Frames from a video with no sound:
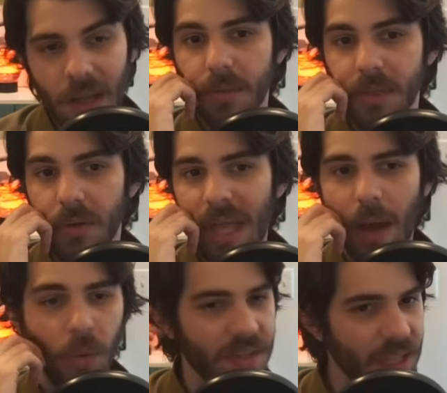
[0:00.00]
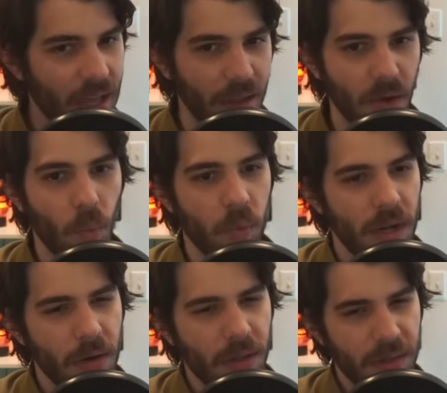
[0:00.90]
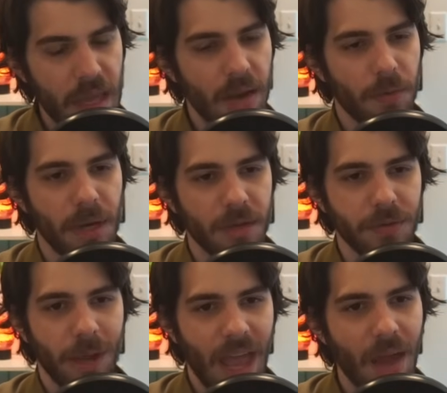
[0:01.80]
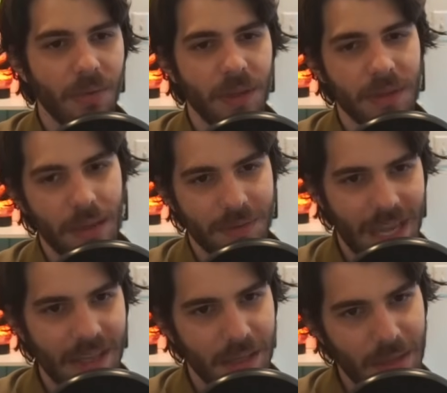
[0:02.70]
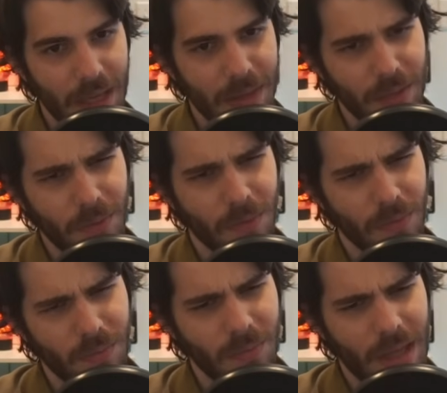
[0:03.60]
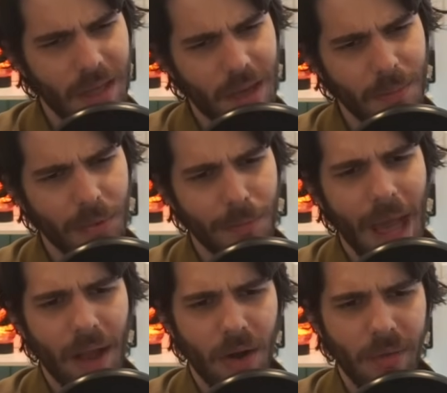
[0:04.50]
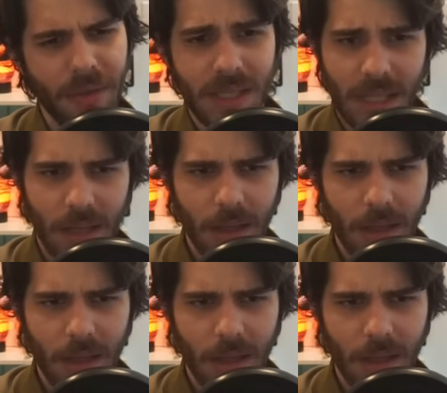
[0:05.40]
So yeah, once again, like a weird thing from an Ostfront F that they've taken and then put back on the D.